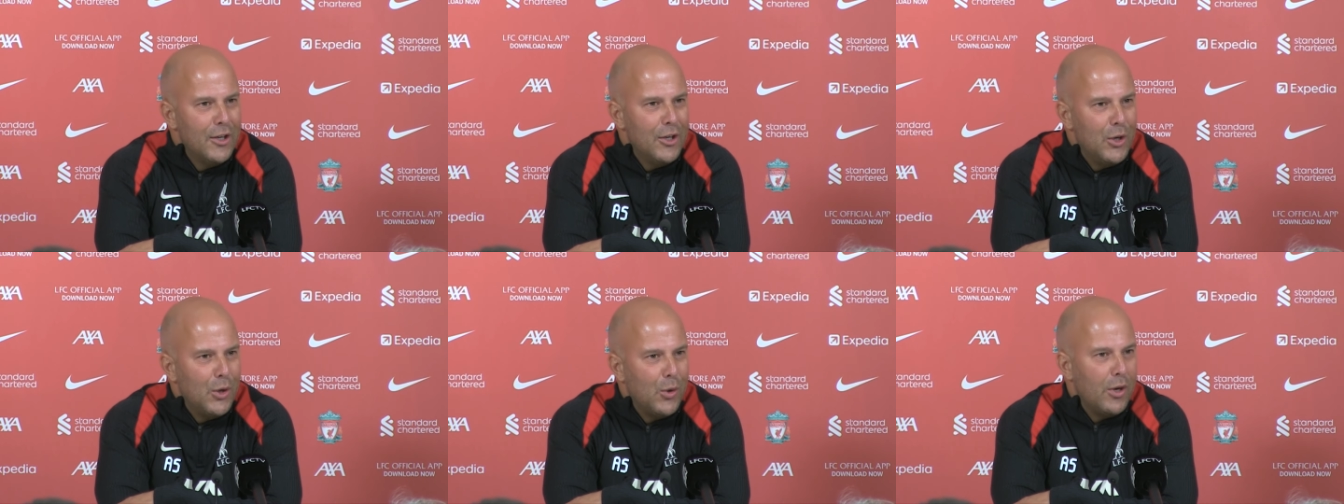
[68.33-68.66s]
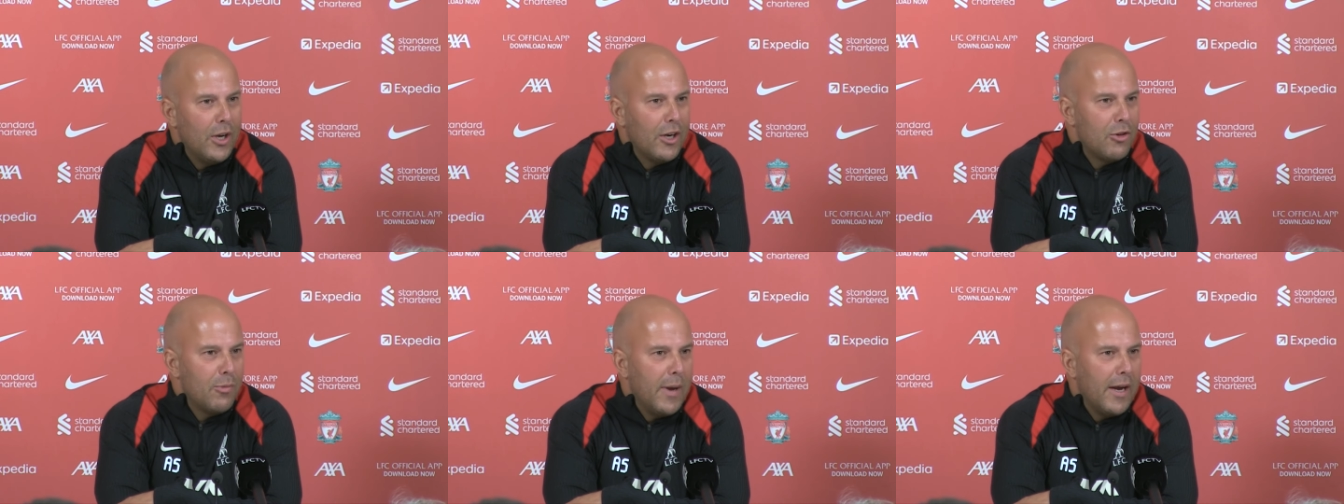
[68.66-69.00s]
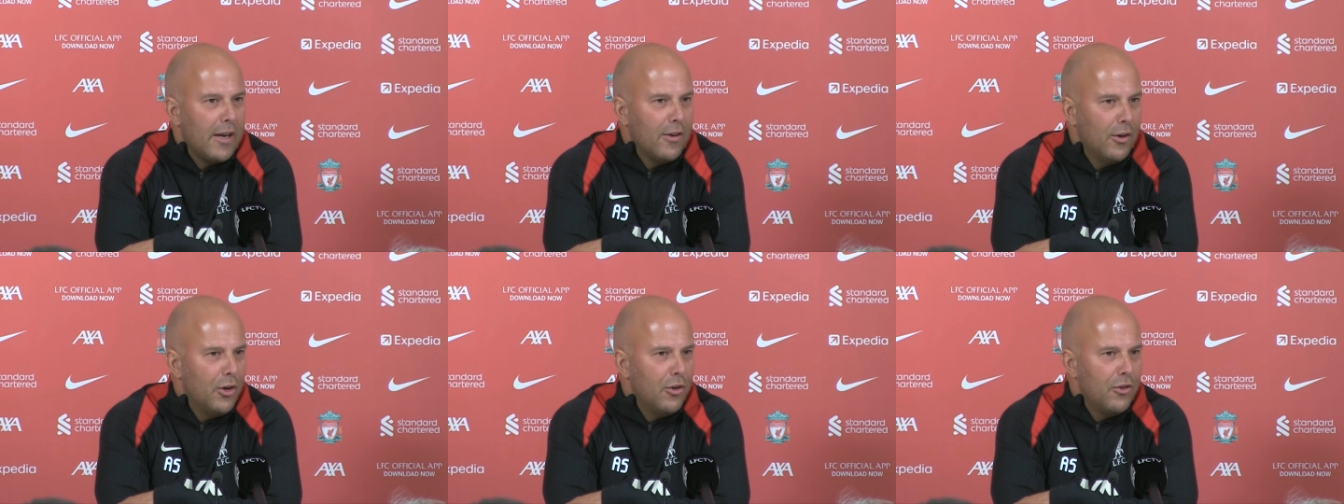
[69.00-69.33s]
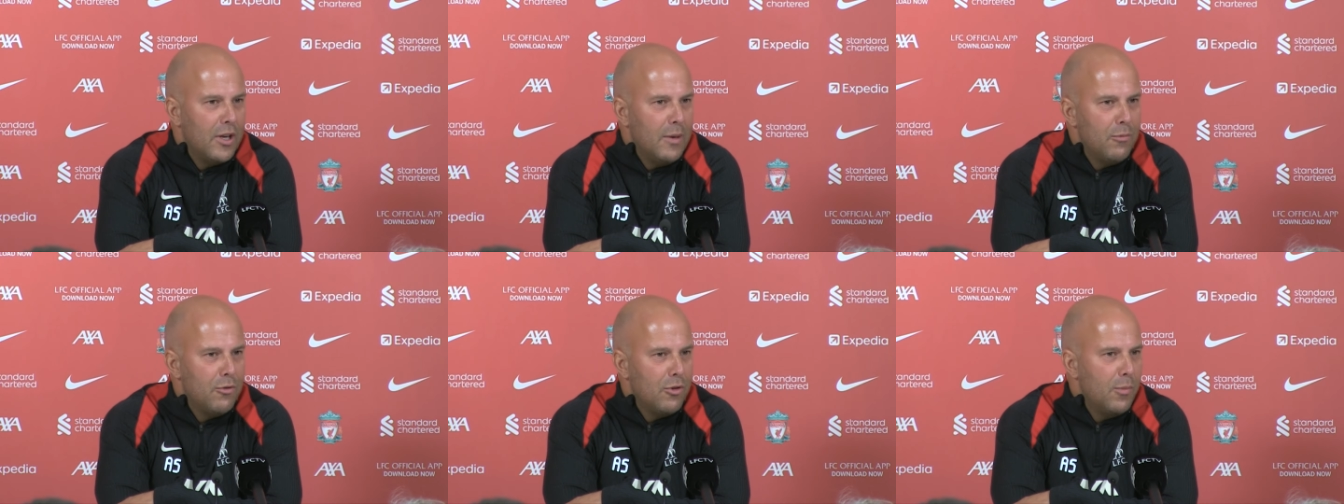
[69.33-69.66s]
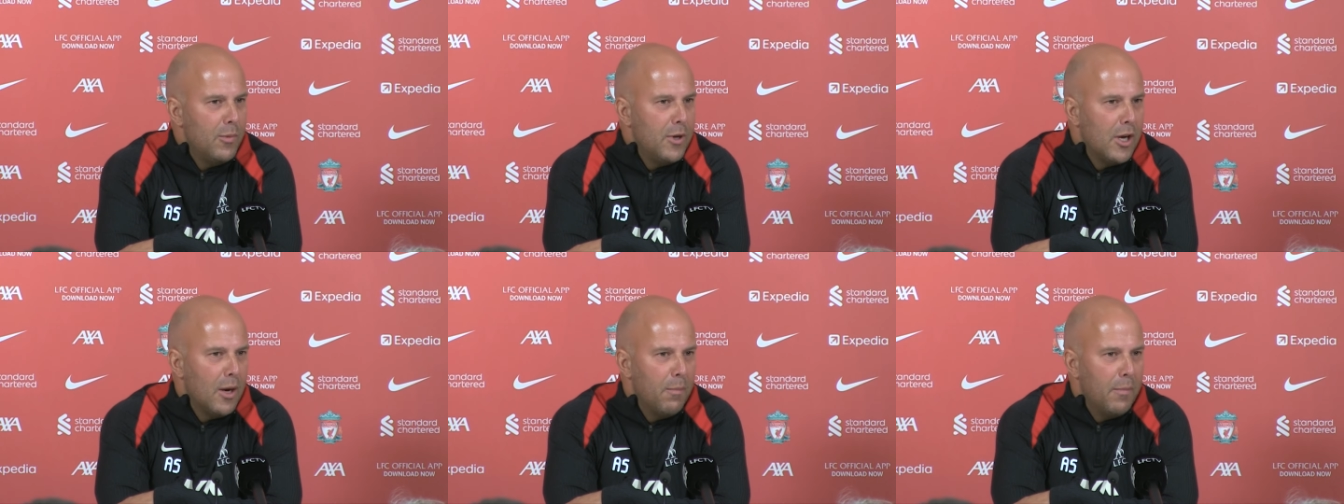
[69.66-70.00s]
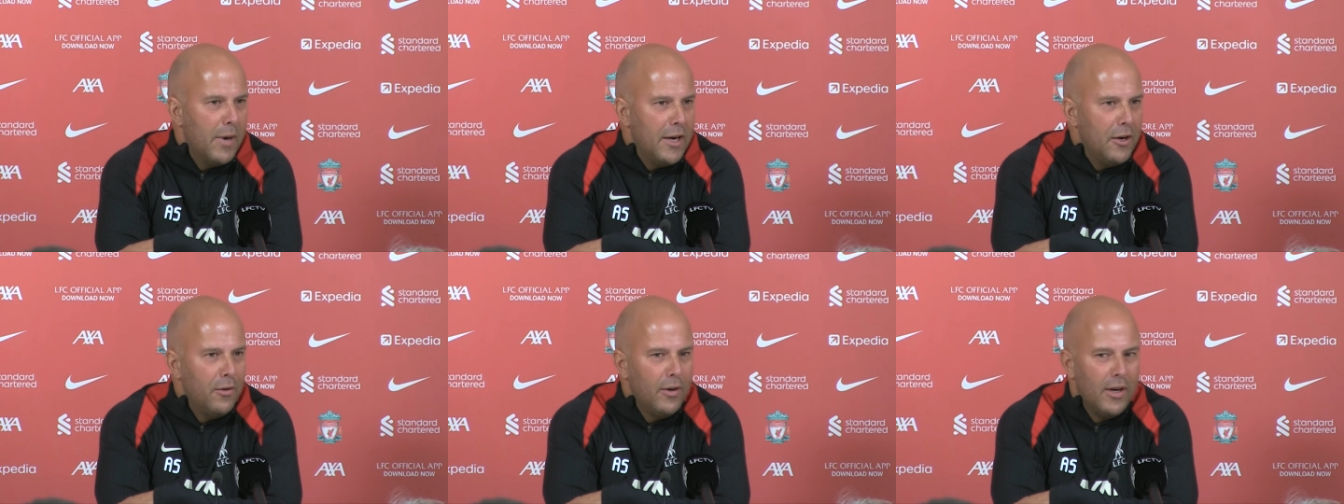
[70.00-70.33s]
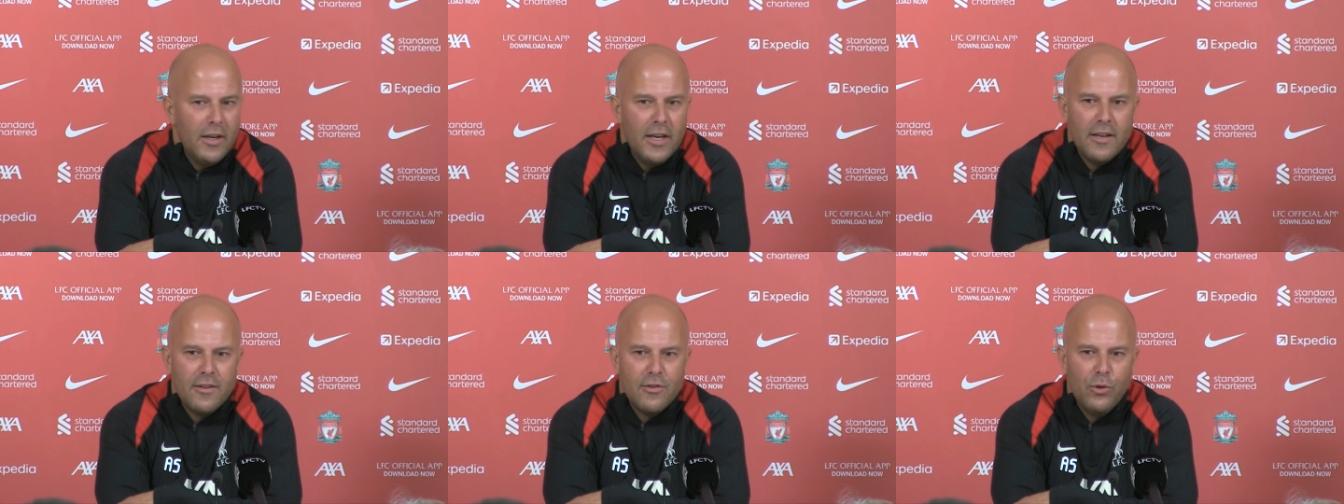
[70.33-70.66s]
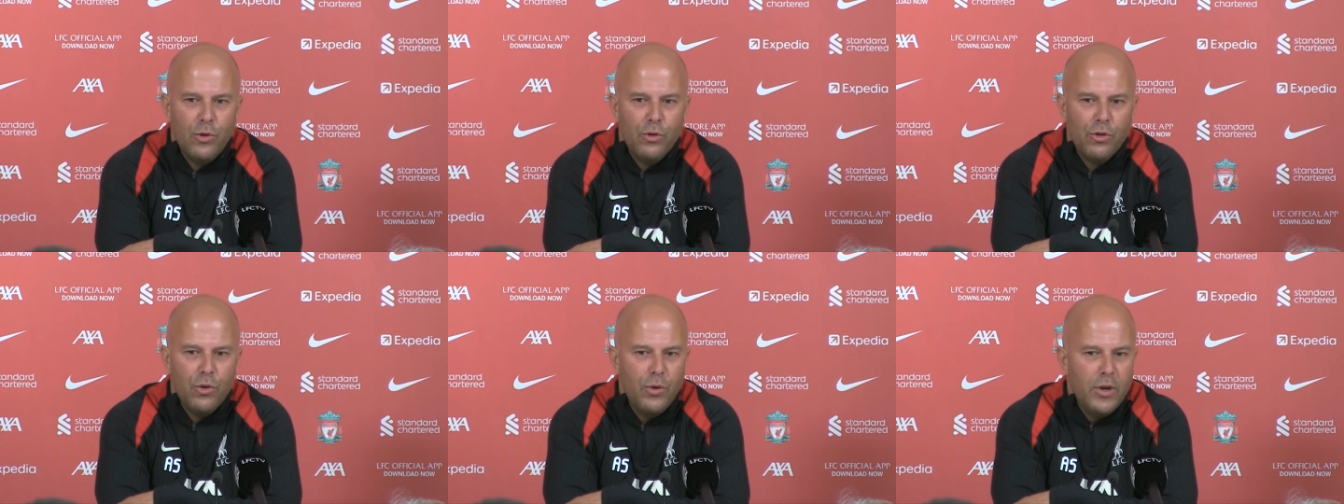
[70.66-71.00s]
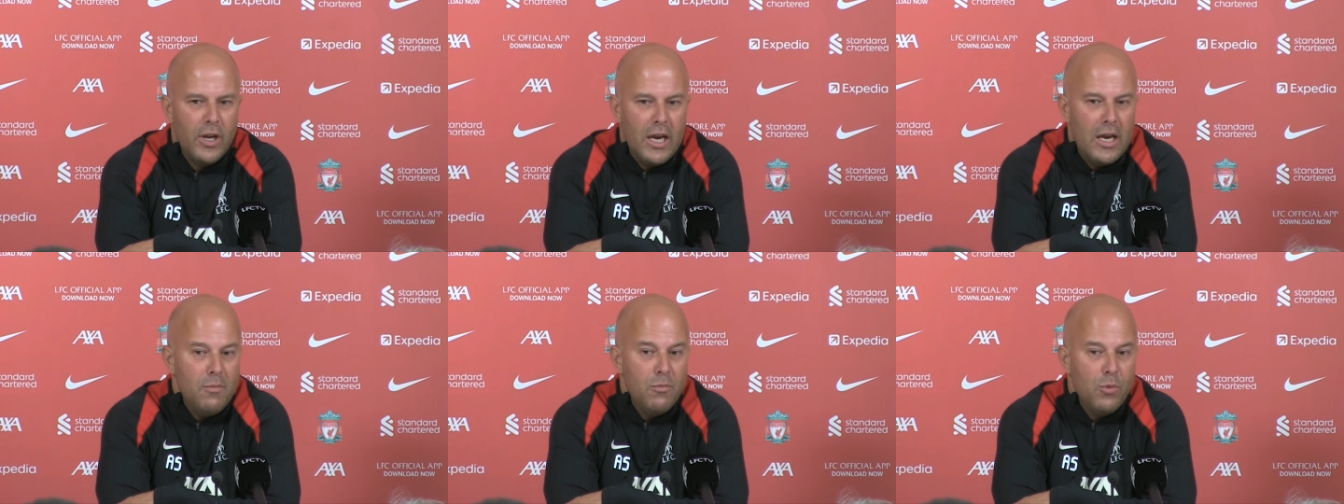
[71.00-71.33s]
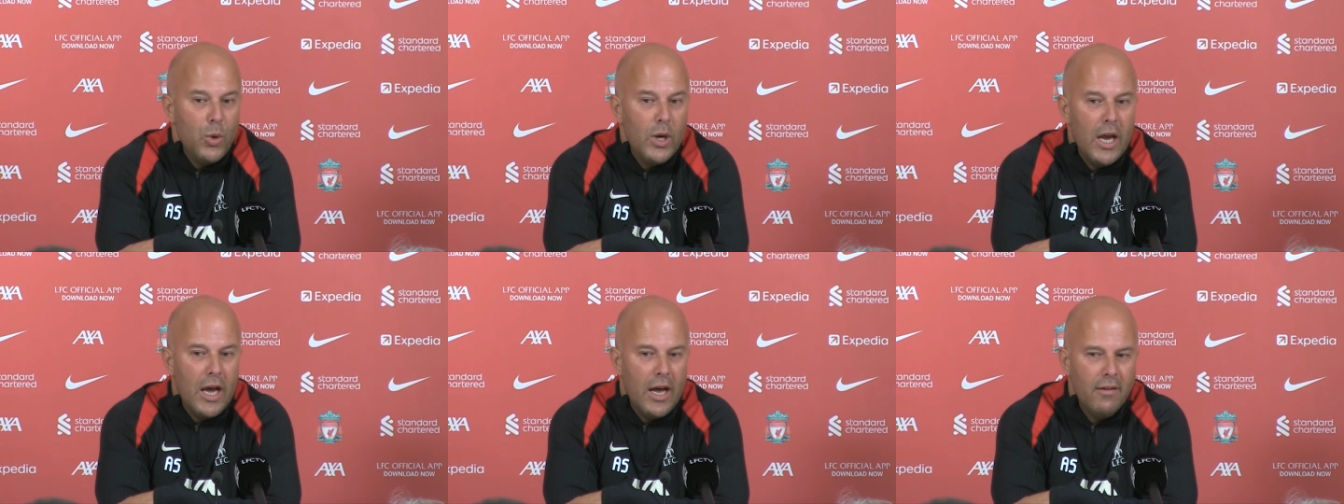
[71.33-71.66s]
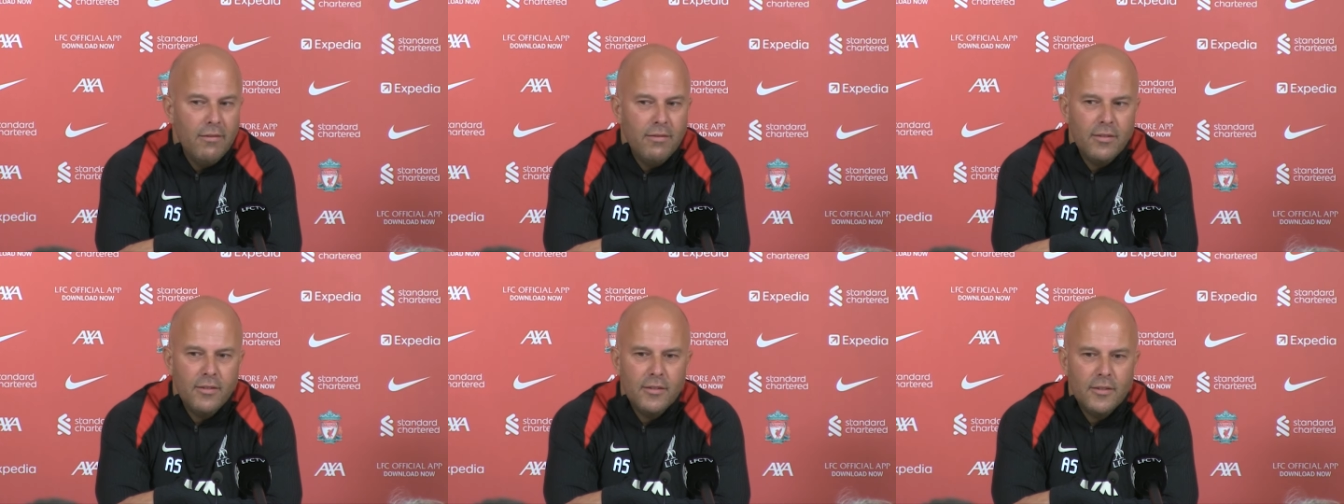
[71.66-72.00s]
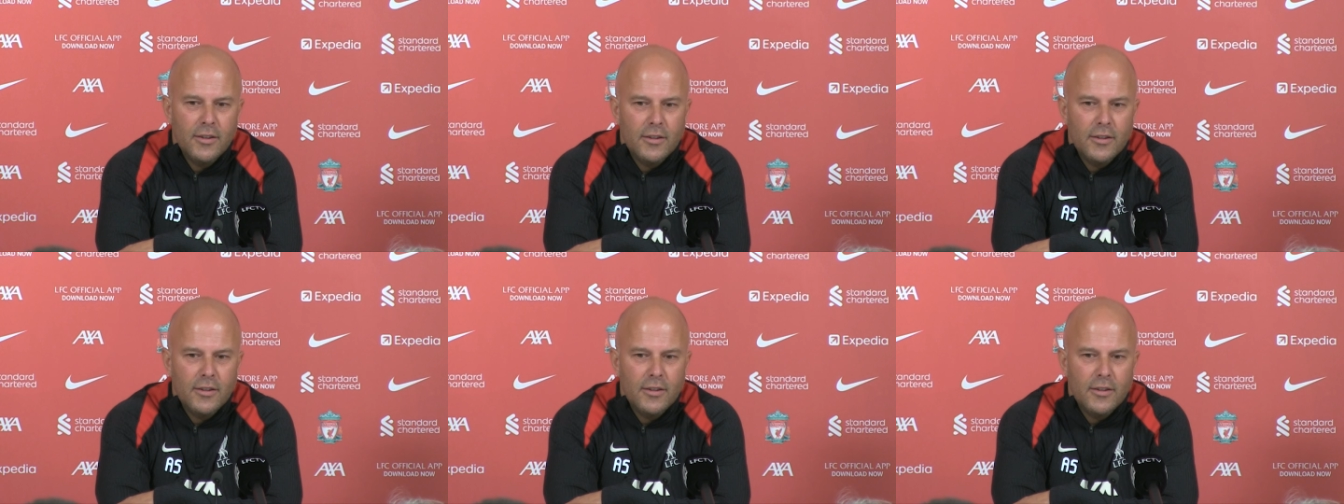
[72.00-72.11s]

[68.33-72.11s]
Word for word: You could expect other teams to become better, and that's also the aim we have.